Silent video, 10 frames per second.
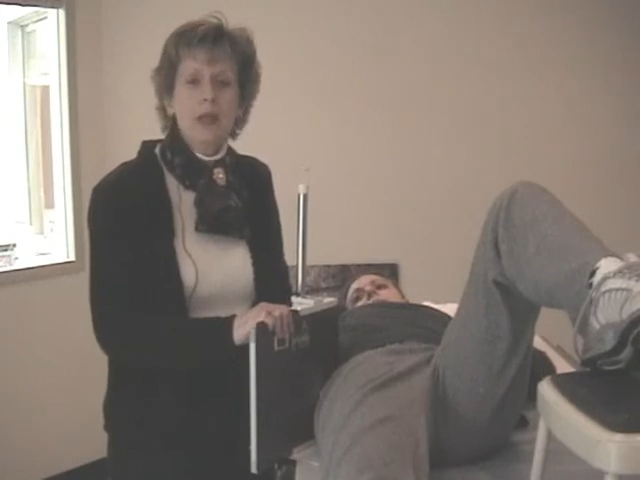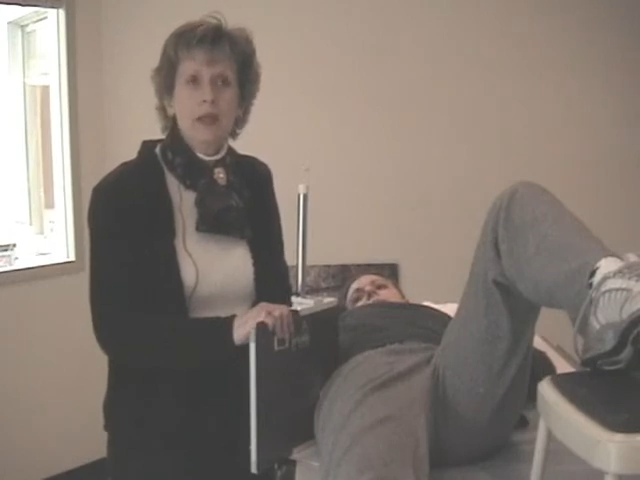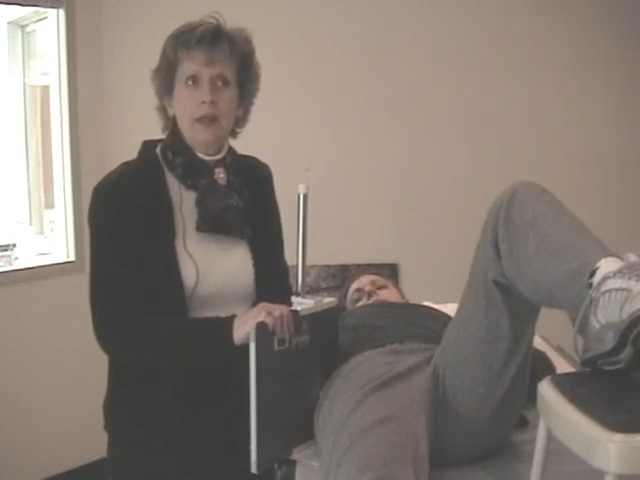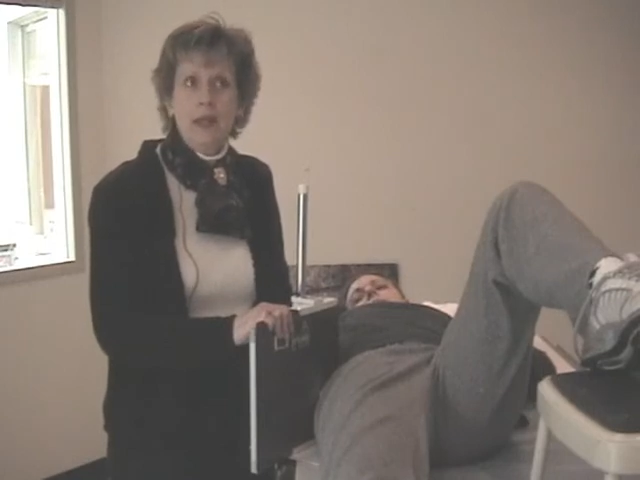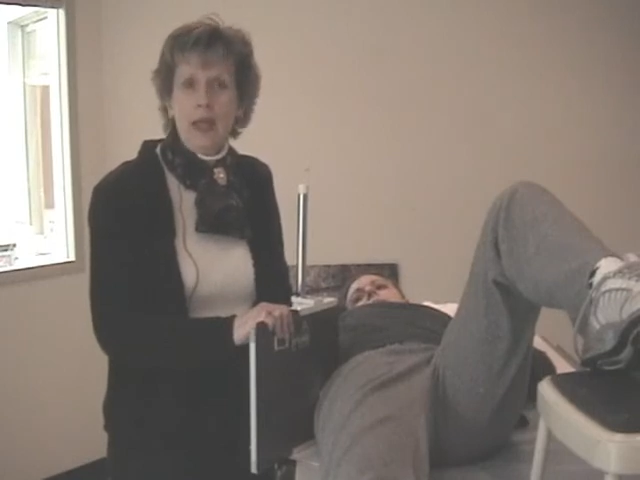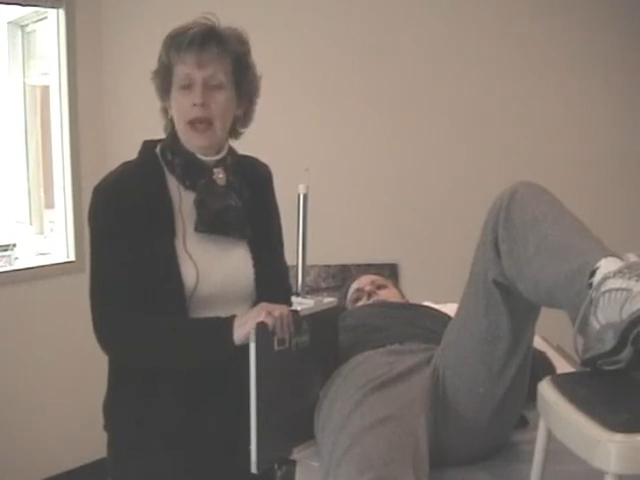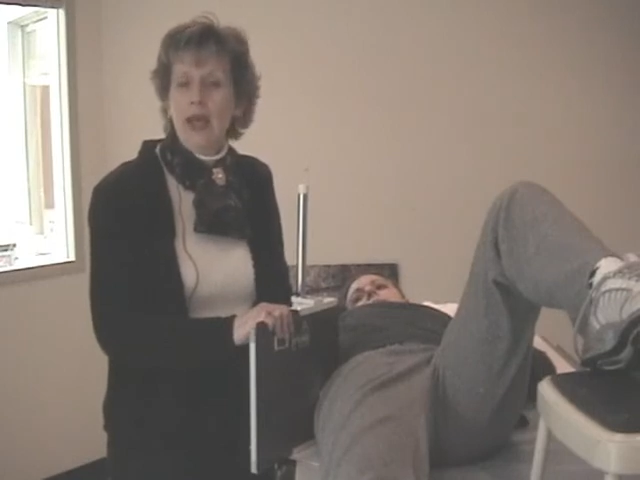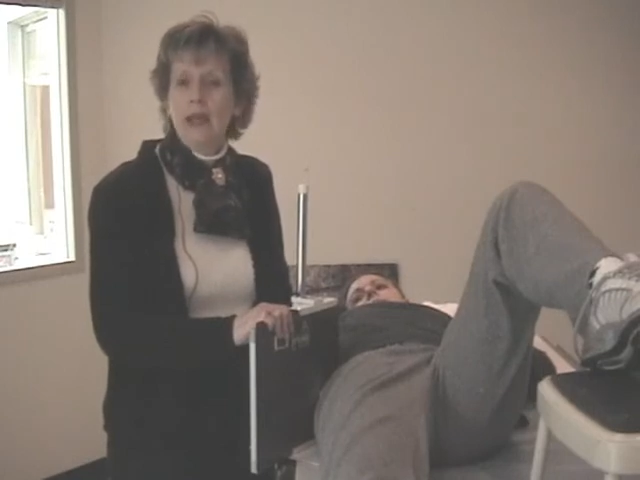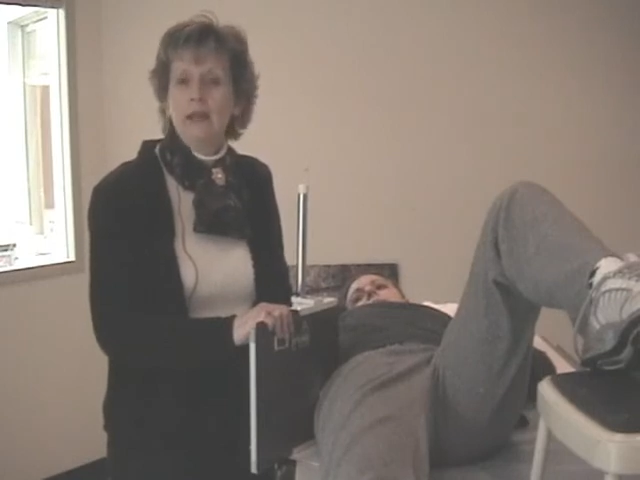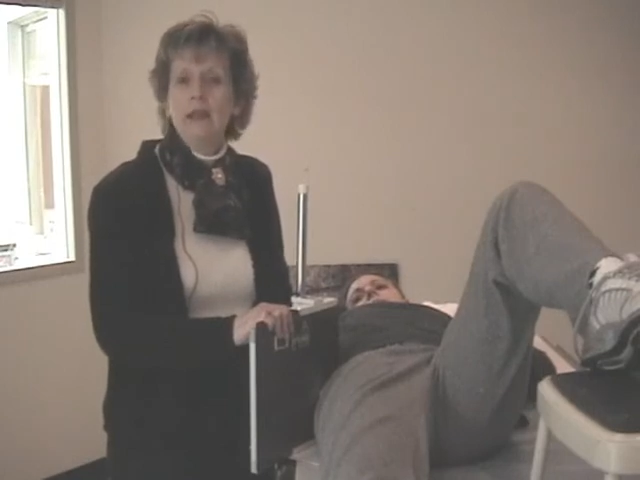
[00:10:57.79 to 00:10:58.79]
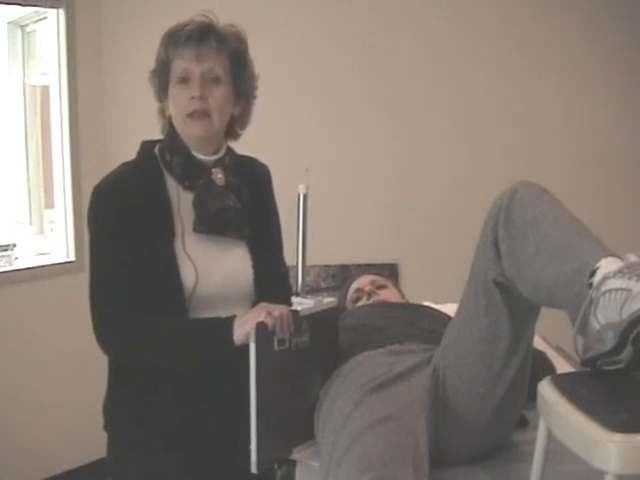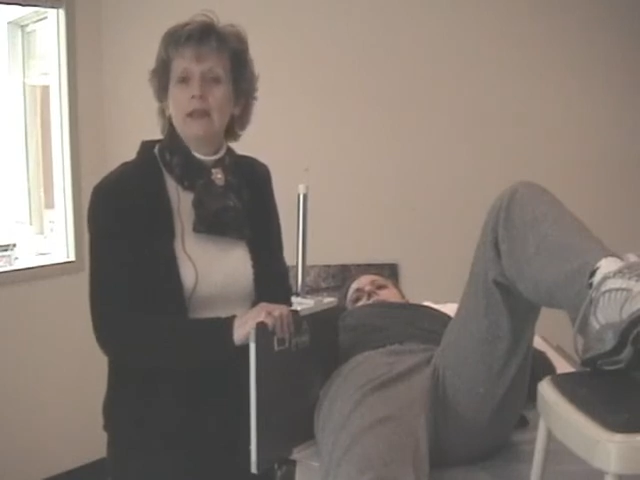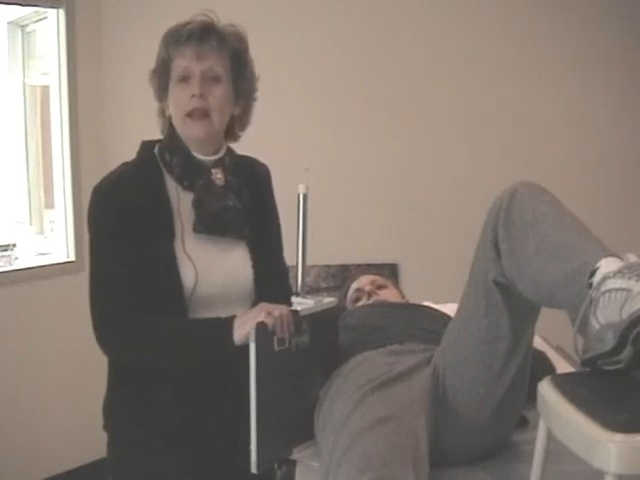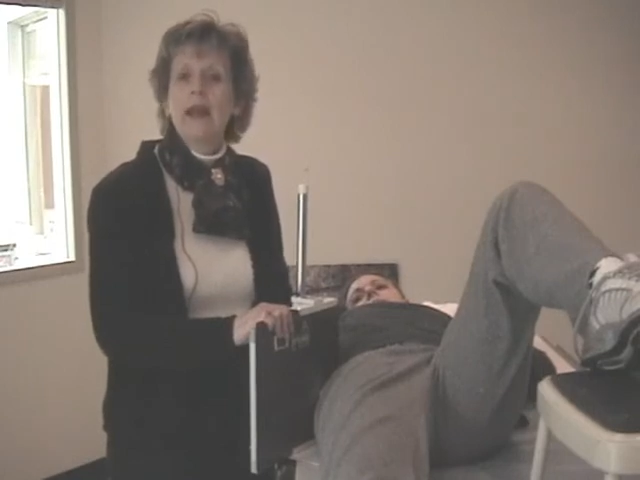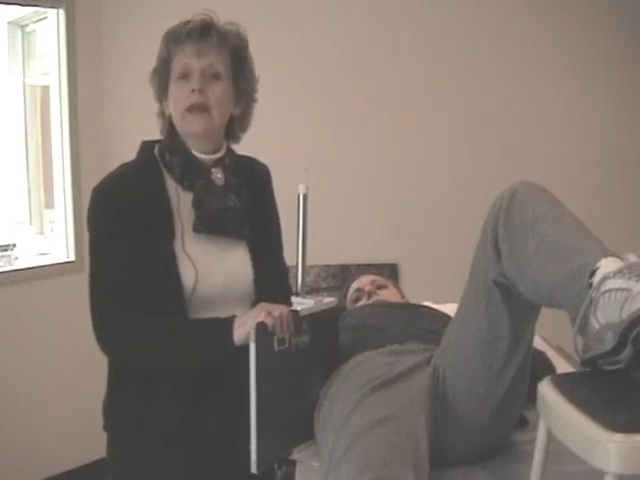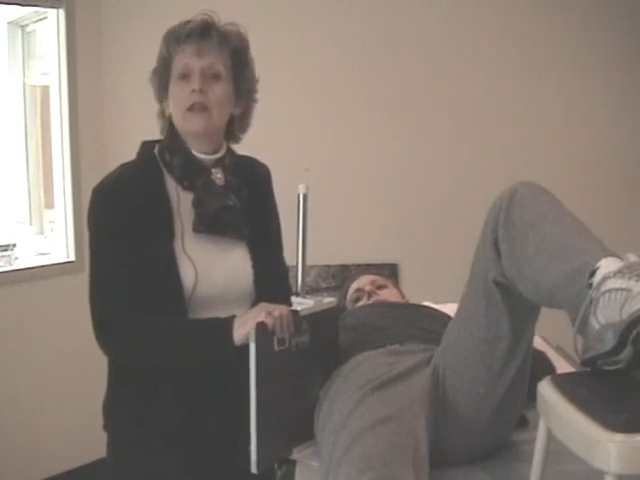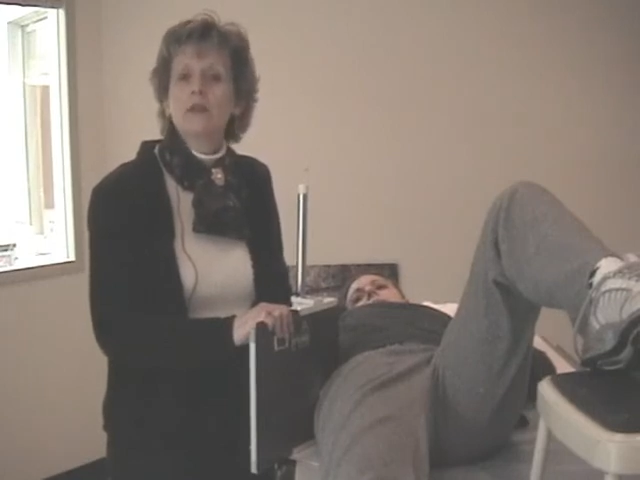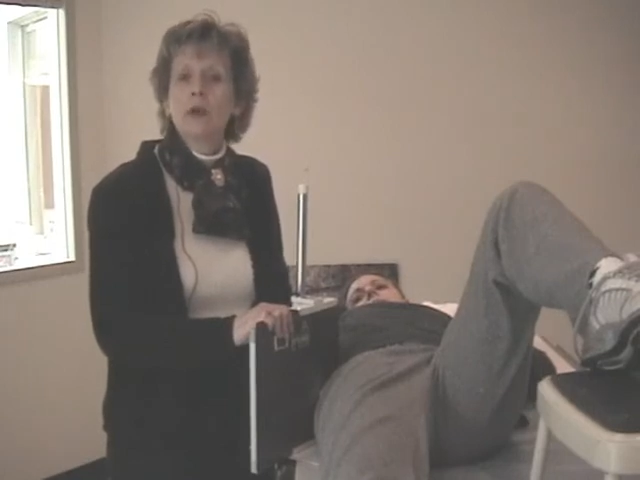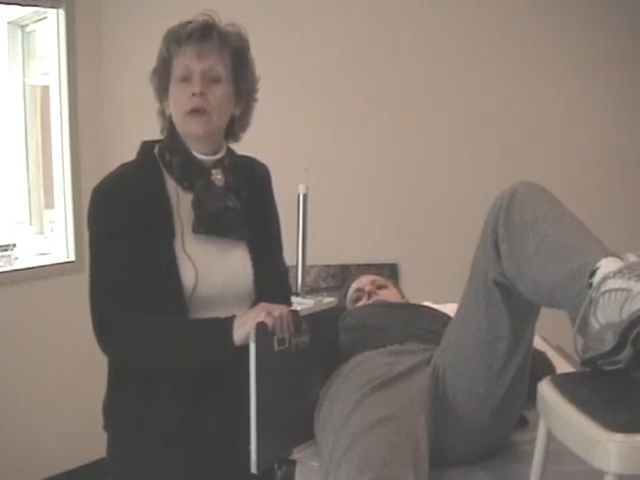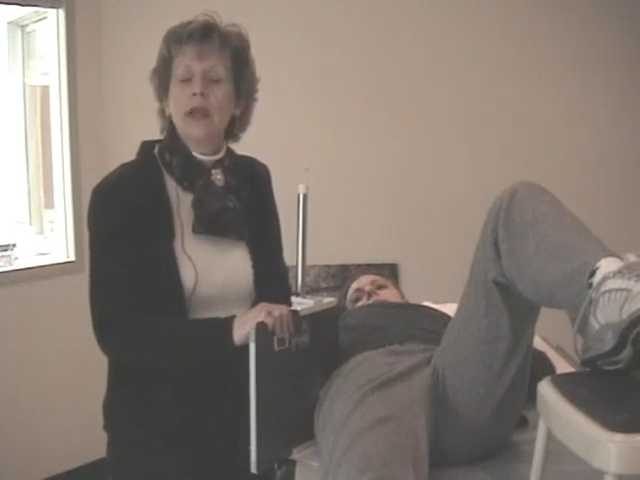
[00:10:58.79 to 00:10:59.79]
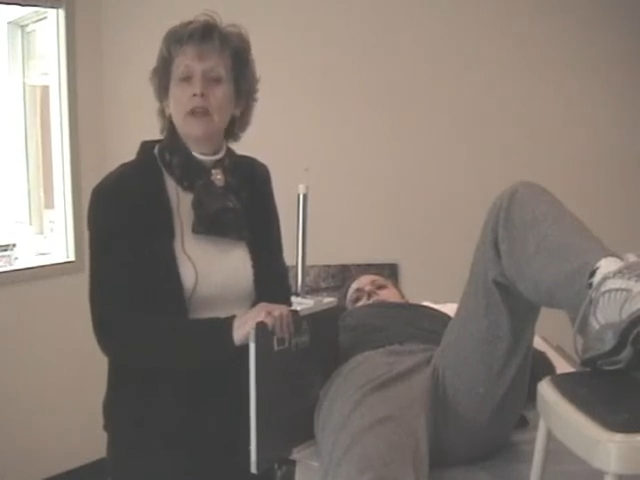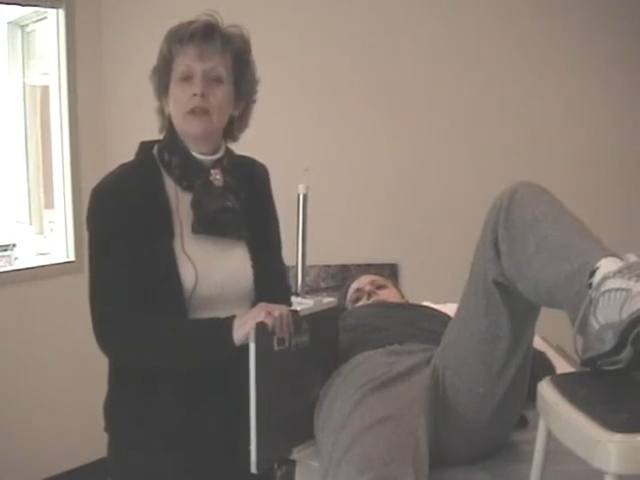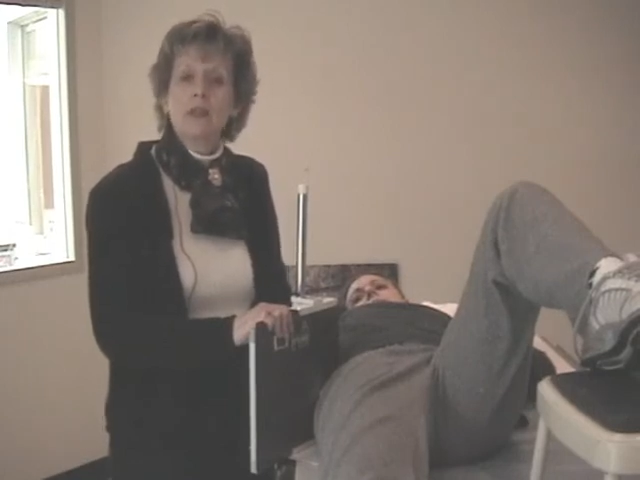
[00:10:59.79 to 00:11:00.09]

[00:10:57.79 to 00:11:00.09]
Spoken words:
the head, neck, and trochanters,